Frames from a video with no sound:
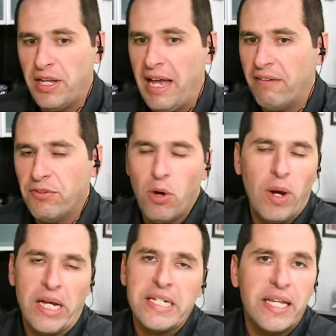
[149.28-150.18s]
have
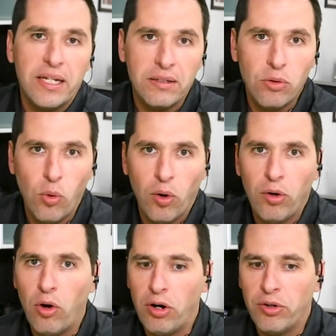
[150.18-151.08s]
no idea
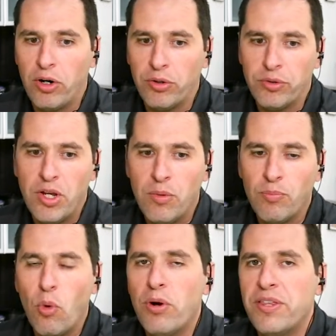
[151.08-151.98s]
or are
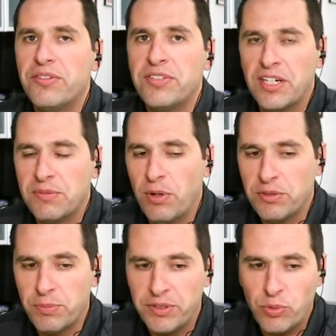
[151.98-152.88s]
more than 6
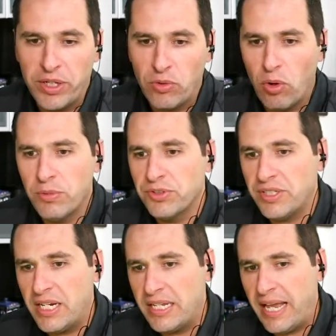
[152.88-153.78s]
months between
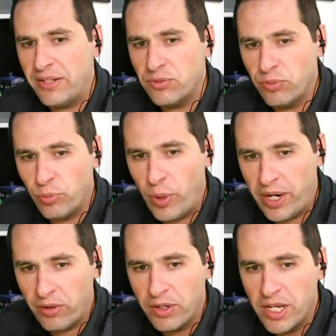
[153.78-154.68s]
normalcy. And that's
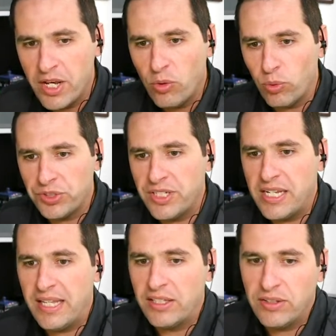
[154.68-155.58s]
where we're
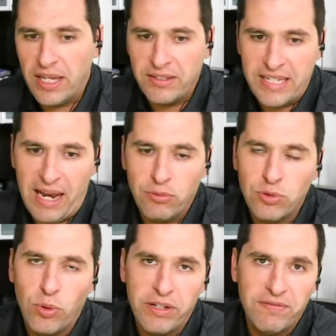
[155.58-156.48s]
seeing that down
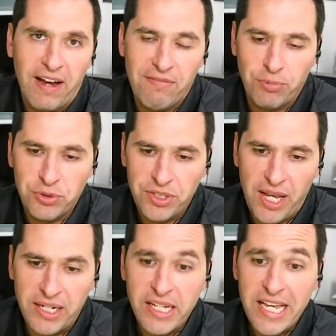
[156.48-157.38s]

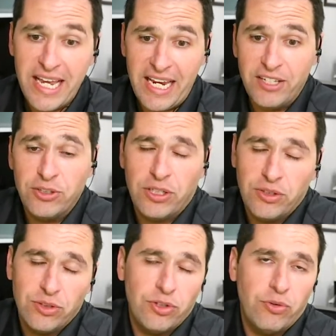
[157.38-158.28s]
25% is a
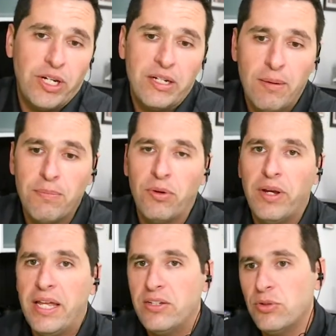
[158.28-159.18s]
concerning number.
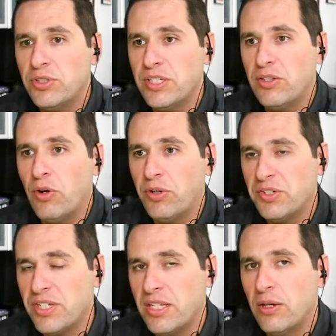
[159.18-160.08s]
And you're starting to
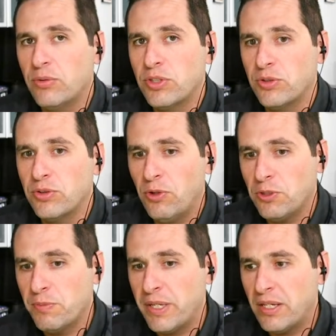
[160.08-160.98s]
see those
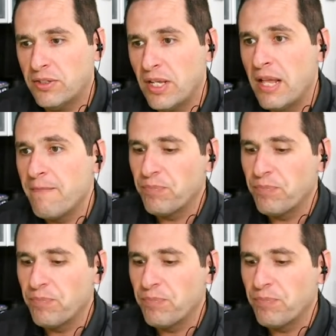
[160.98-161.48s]
concerns because